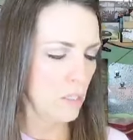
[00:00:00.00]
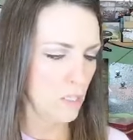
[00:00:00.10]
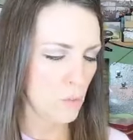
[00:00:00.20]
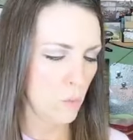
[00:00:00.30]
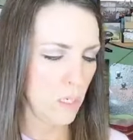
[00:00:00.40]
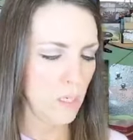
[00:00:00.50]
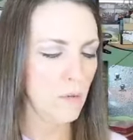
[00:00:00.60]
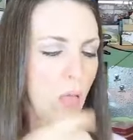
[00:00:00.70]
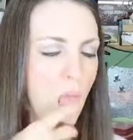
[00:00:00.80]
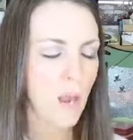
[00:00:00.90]
This
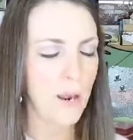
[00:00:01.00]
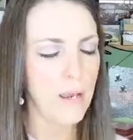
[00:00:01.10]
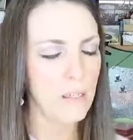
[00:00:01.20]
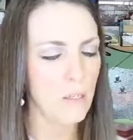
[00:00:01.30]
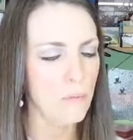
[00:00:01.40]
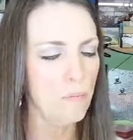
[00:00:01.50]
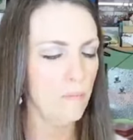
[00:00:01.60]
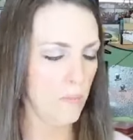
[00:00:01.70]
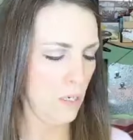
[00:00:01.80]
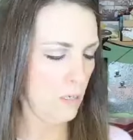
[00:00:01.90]
one, I had to
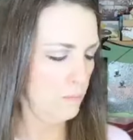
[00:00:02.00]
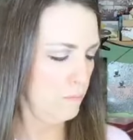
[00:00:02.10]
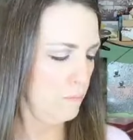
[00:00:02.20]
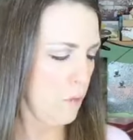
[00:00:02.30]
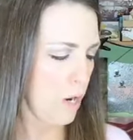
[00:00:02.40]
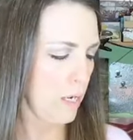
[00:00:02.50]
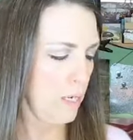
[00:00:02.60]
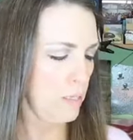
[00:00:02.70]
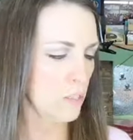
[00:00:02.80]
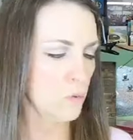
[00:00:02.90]
mark
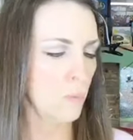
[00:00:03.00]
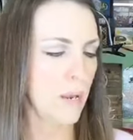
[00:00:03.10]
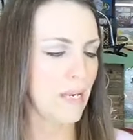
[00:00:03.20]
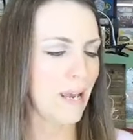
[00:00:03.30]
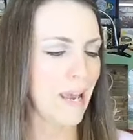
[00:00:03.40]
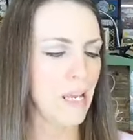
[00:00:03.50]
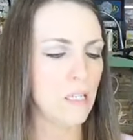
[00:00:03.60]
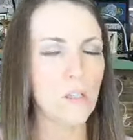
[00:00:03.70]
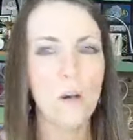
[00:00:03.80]
it. This one made 8